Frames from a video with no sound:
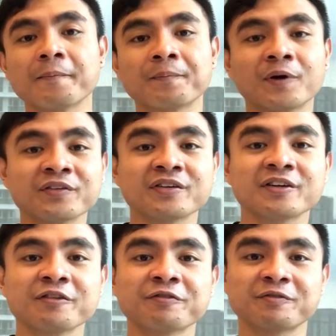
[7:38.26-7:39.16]

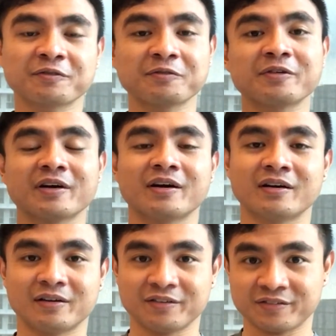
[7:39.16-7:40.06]
Positive
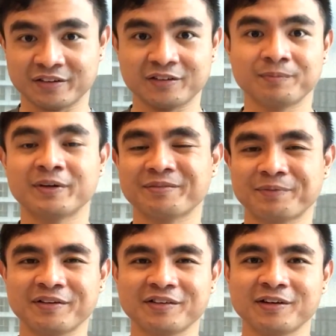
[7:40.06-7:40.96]
sentiment
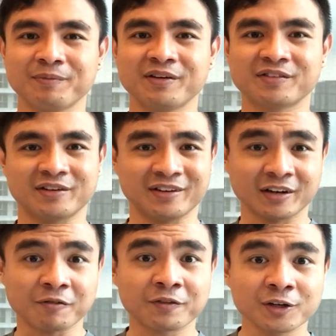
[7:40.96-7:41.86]
basically means that the
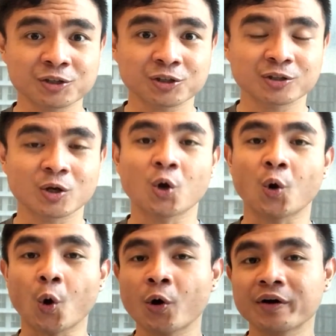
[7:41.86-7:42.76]
coverage
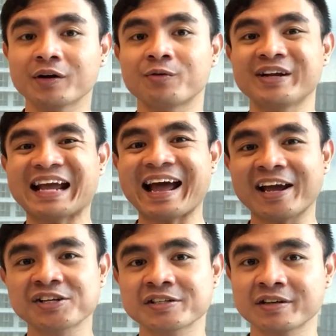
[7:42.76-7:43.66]
or the
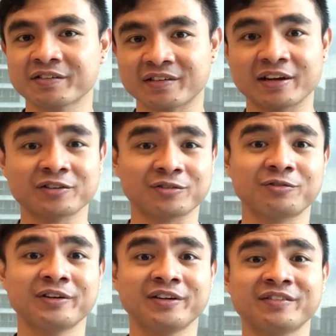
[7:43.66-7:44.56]

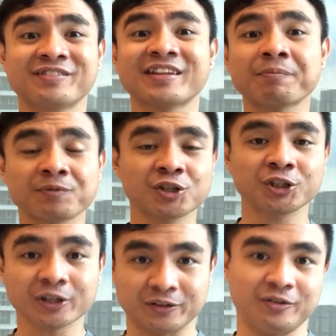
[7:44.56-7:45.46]

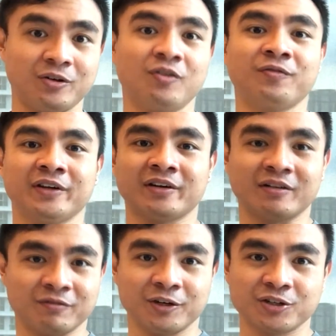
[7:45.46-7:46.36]
reaction/reception of the
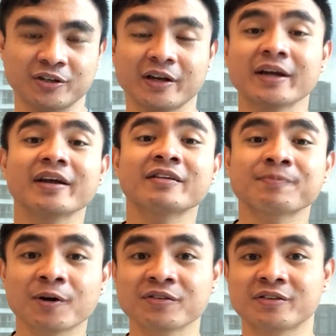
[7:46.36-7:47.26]
coverage is
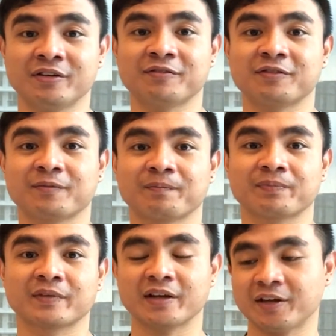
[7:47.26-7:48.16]
positive.
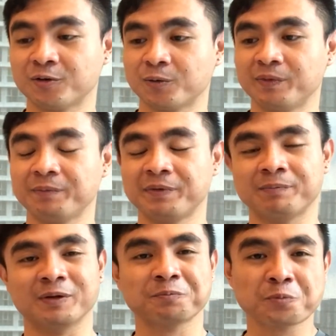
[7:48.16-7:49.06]
It could be
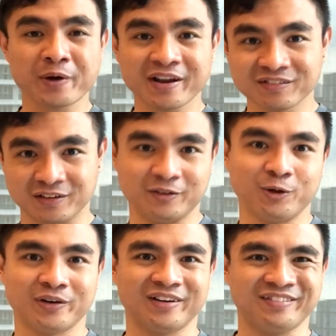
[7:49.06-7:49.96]
people praising the
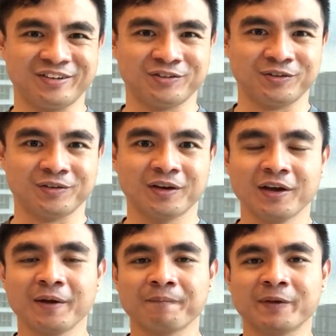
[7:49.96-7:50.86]
organization,
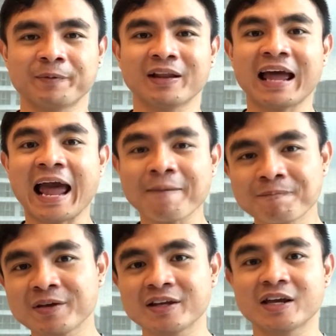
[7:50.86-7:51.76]
people
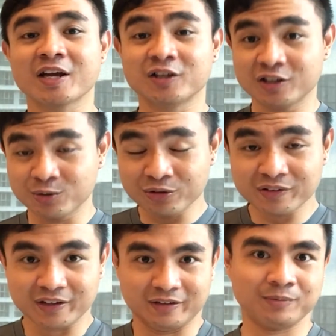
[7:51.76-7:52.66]
happy
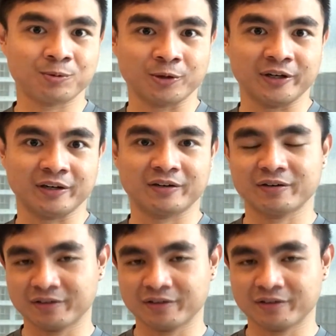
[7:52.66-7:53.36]
using the product.